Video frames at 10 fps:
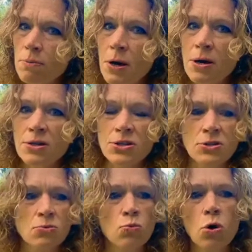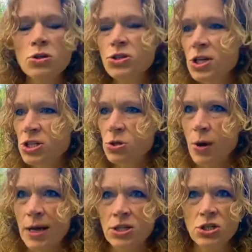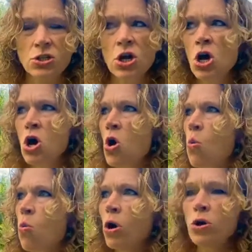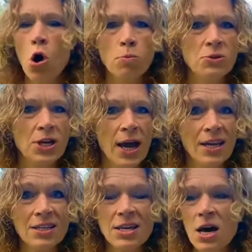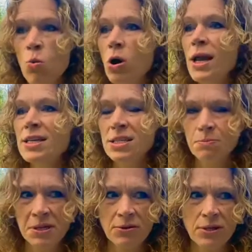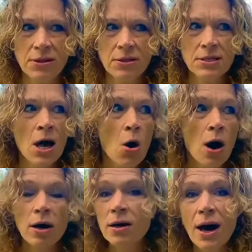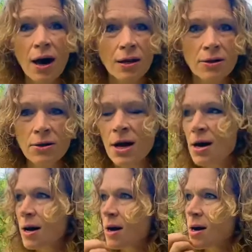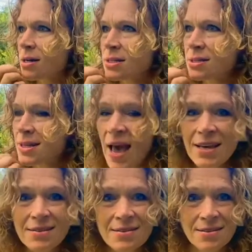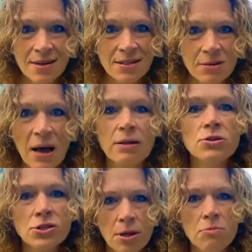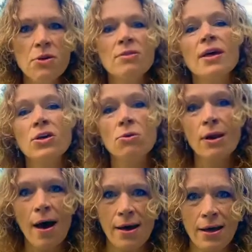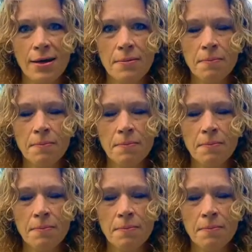person, one situation, one object, one experience, a color, a taste, a smell, something that you like,